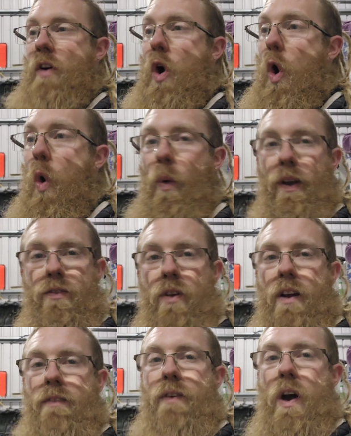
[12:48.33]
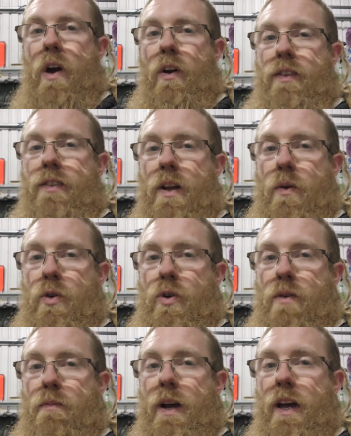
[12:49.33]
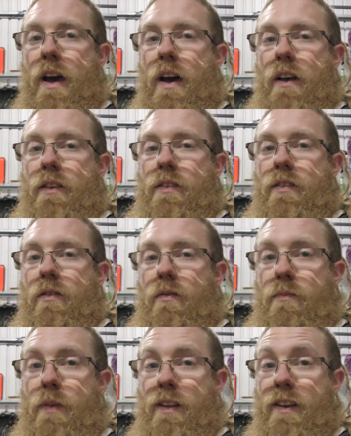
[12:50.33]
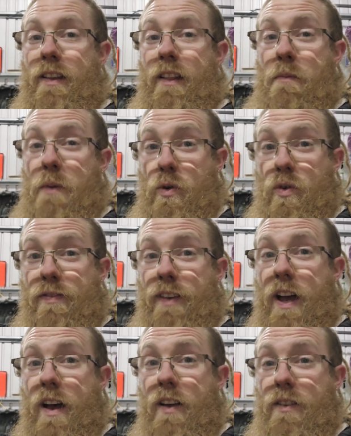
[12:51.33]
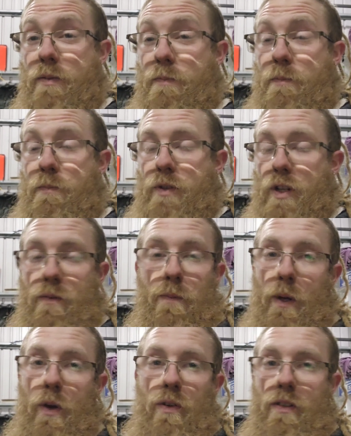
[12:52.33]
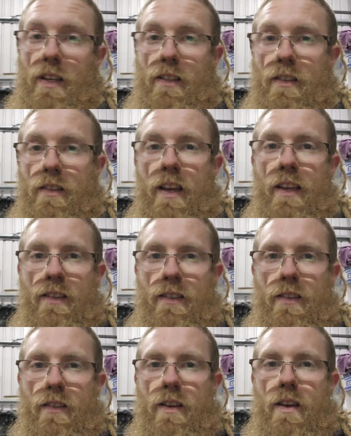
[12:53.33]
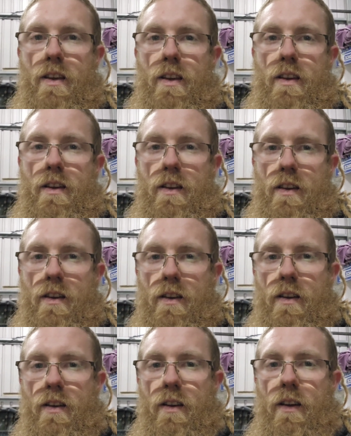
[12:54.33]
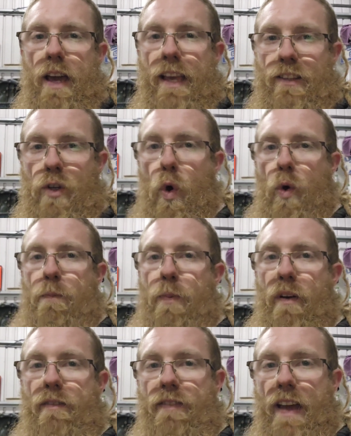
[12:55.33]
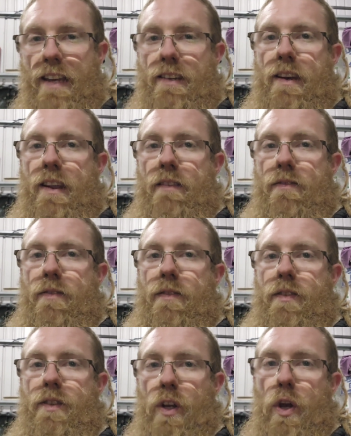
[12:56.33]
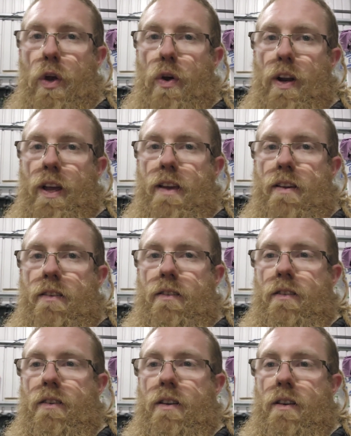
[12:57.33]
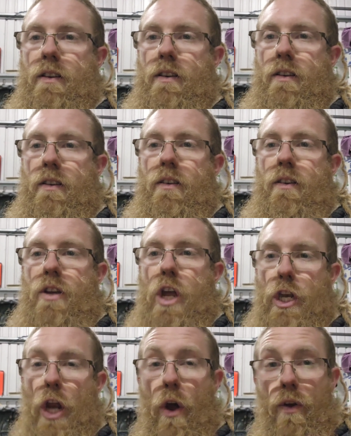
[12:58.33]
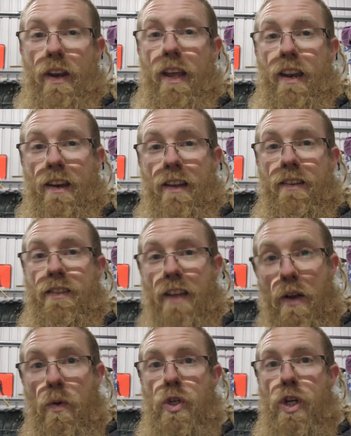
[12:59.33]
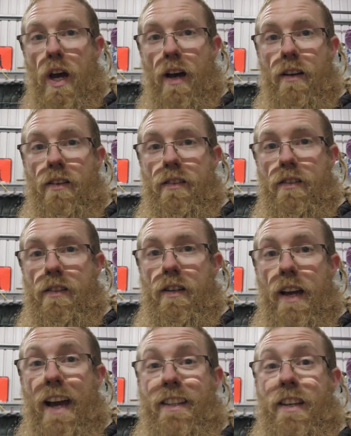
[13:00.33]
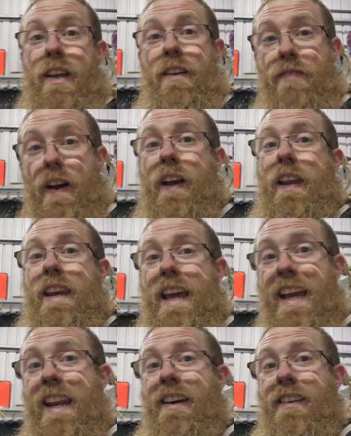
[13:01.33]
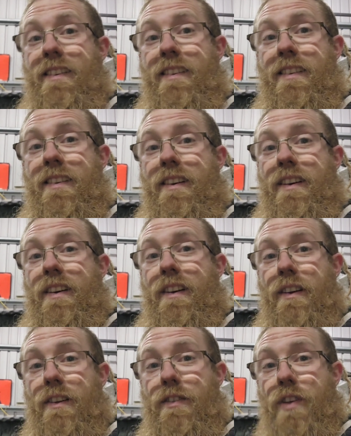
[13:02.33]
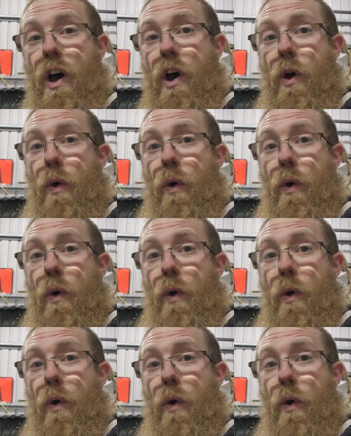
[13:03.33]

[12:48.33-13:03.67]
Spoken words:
Always run a fire extinguisher in my cars, particularly my drift cars, just because it's good preventative security. You don't need an extinguisher until you fucking need it. So